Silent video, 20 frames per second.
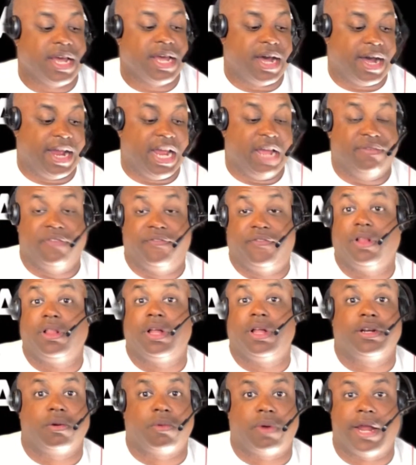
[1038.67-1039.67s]
I have a full
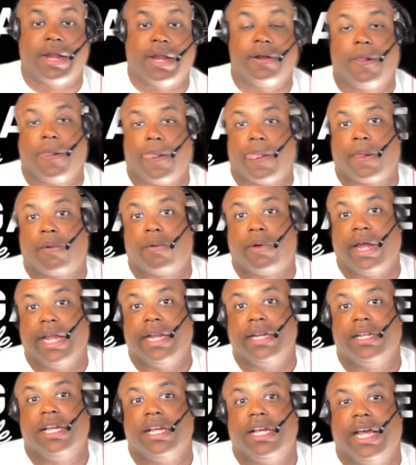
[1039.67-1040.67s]
underwrite, right?